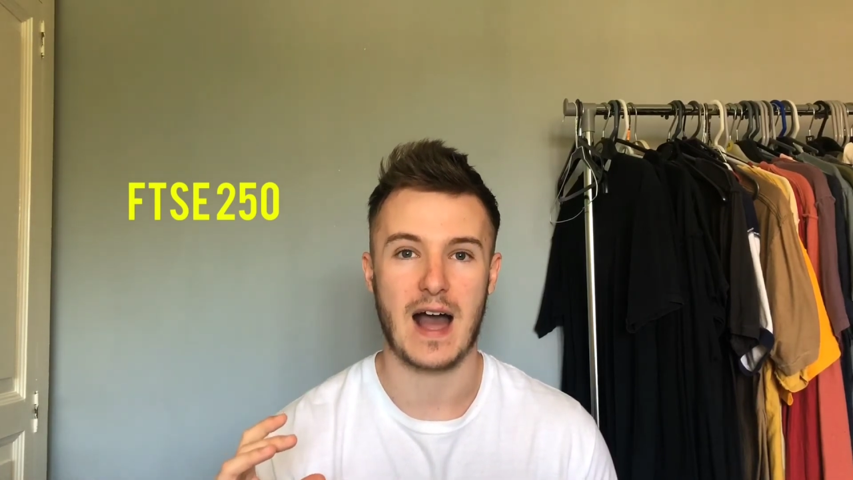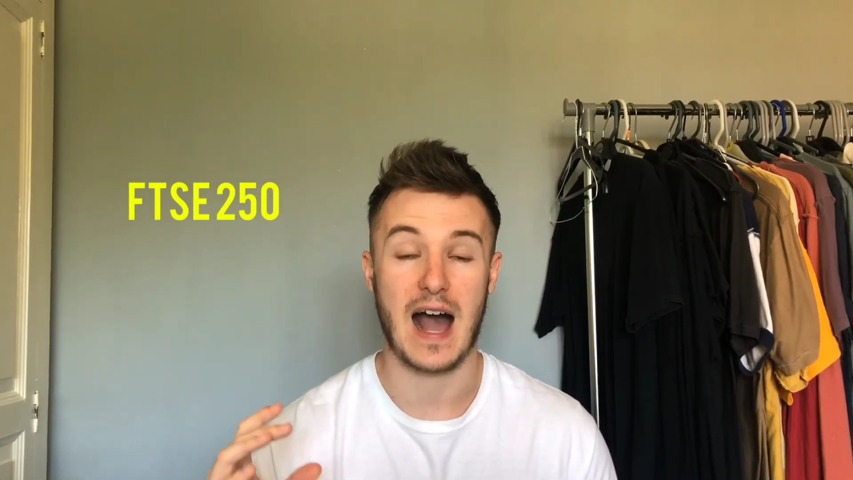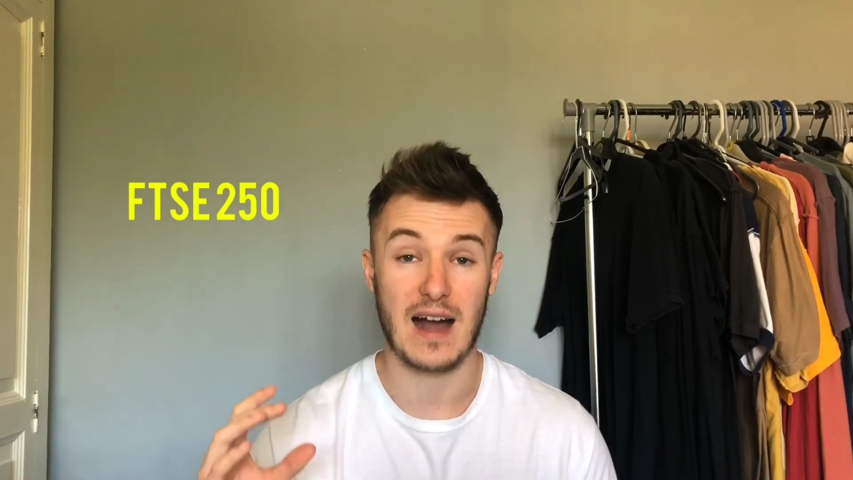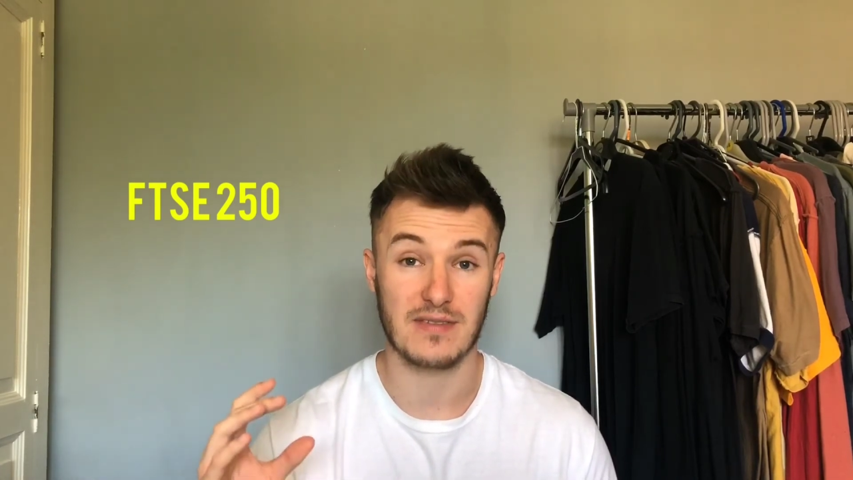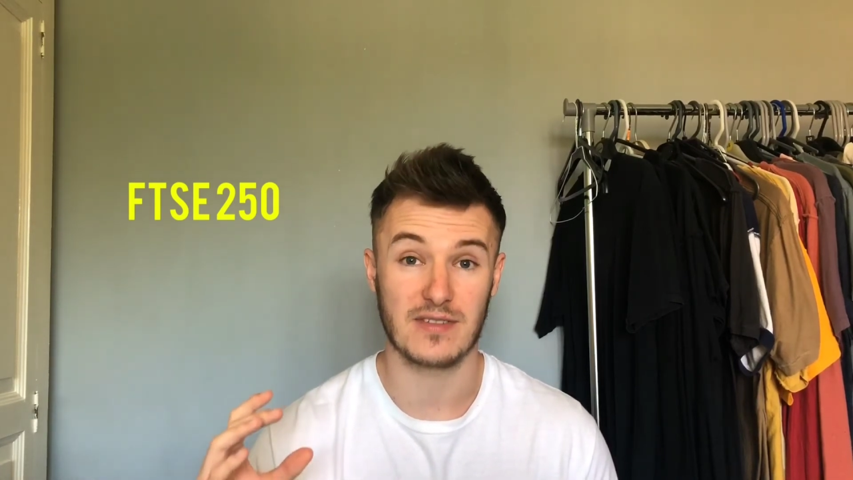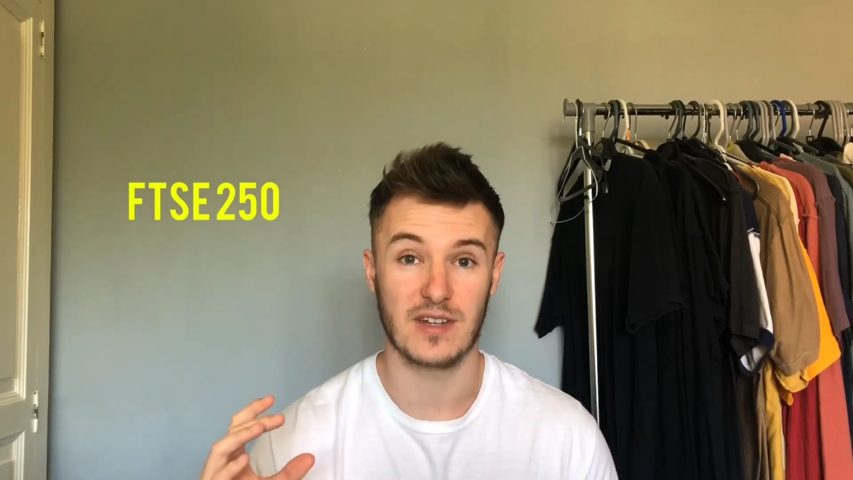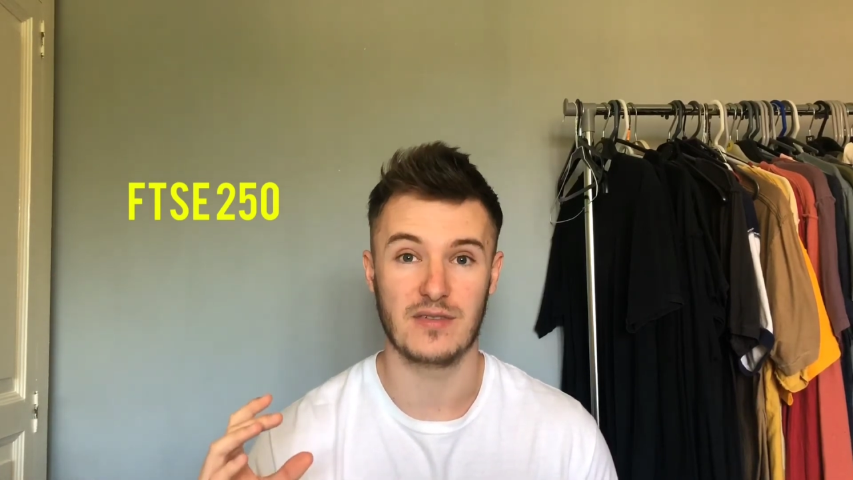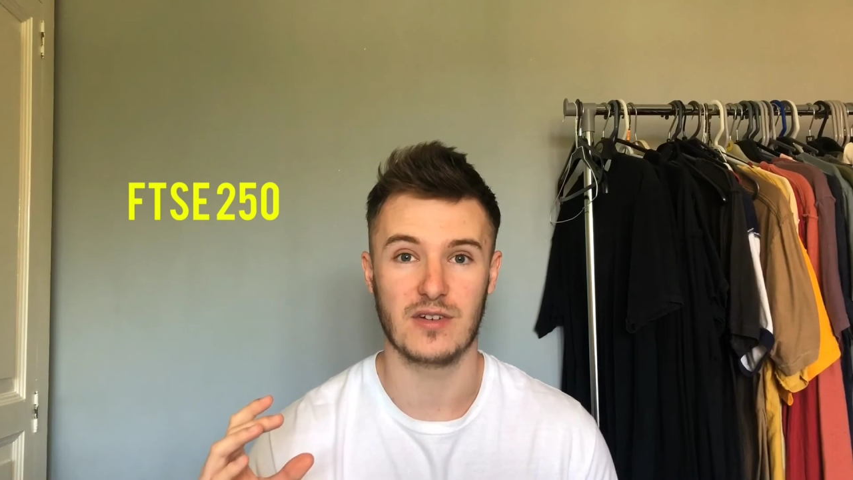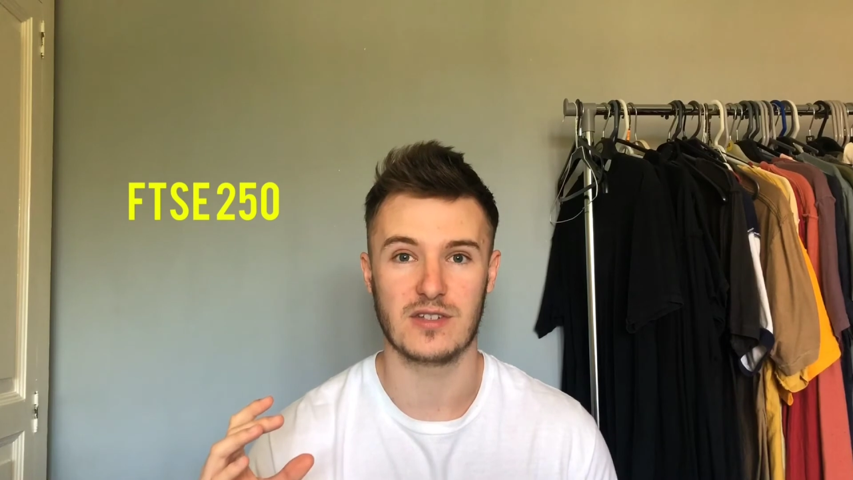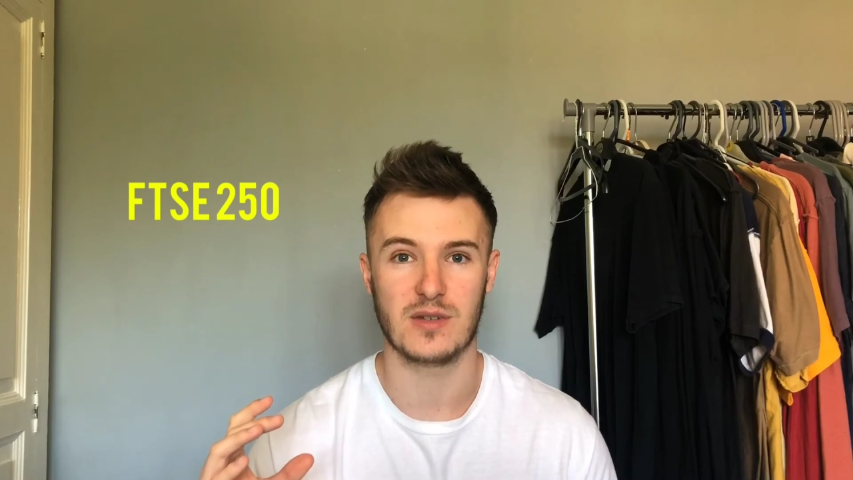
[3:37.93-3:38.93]
after the
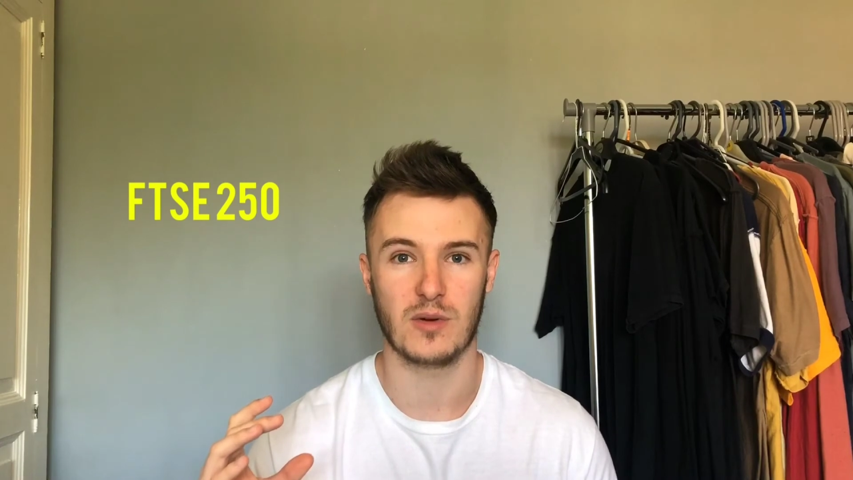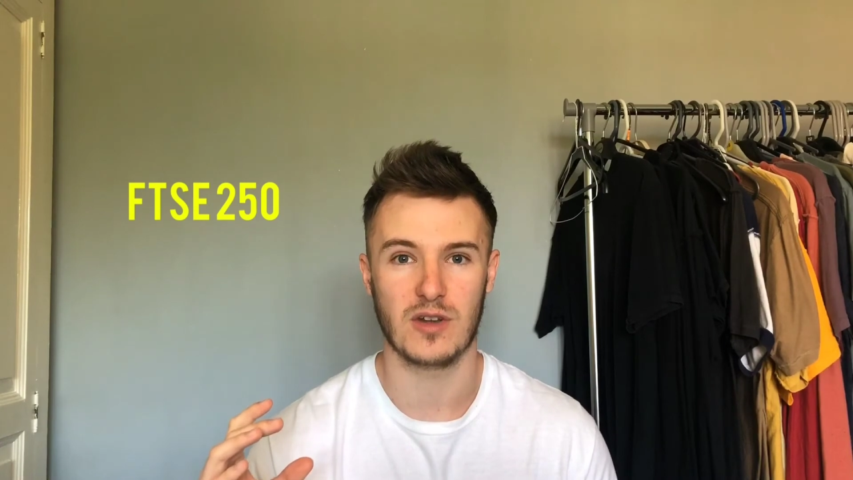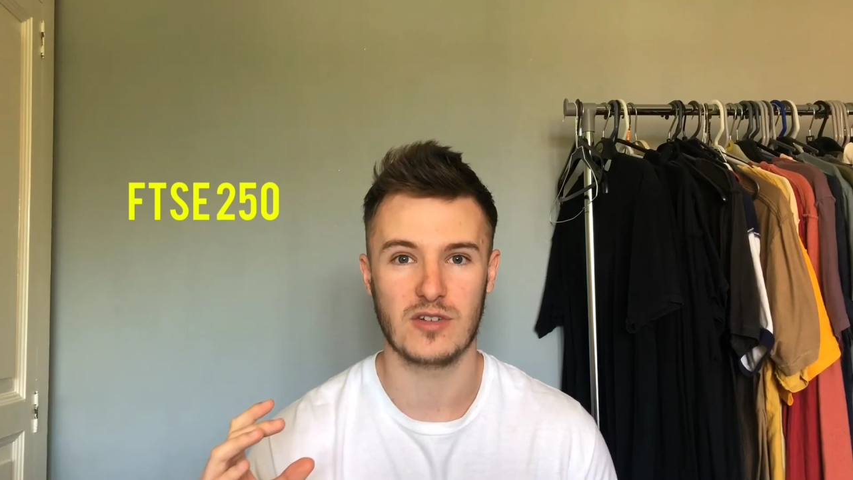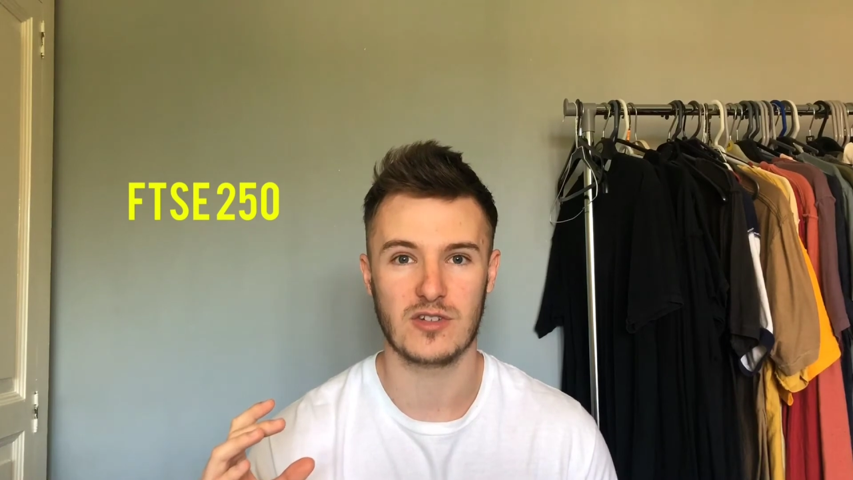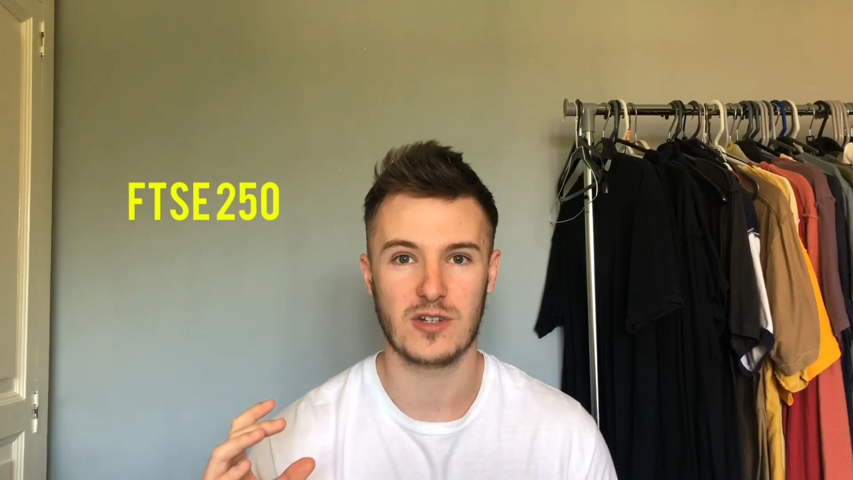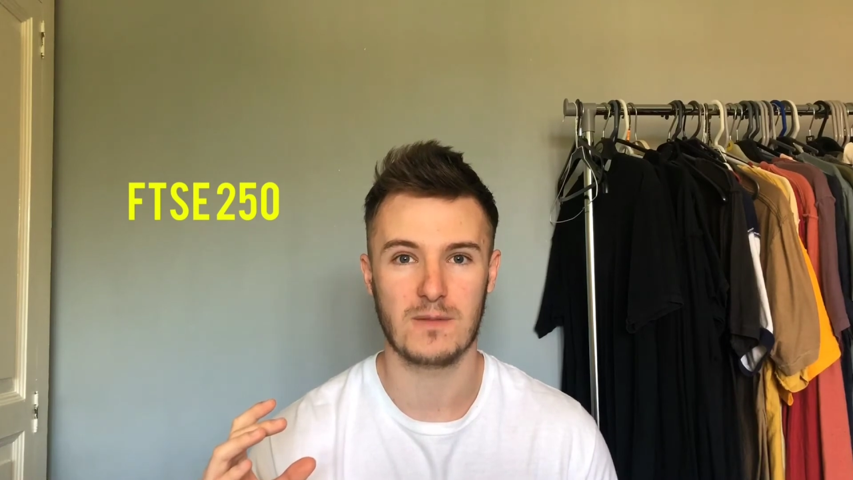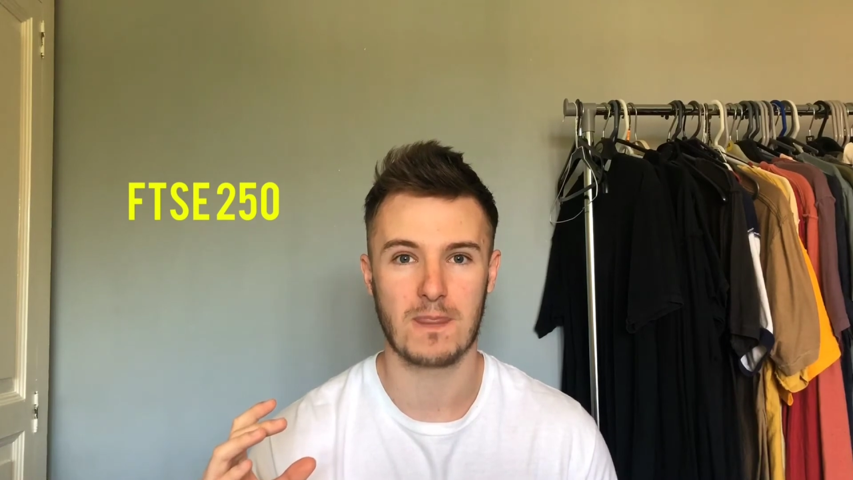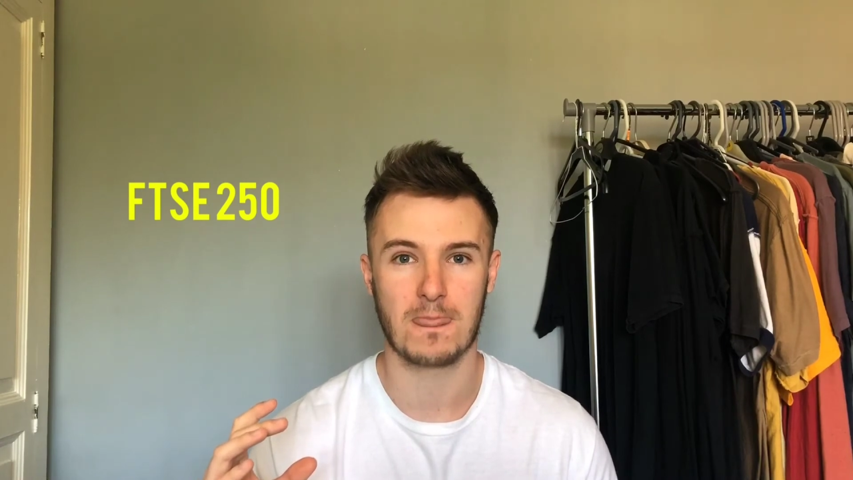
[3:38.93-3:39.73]
FTSE 100,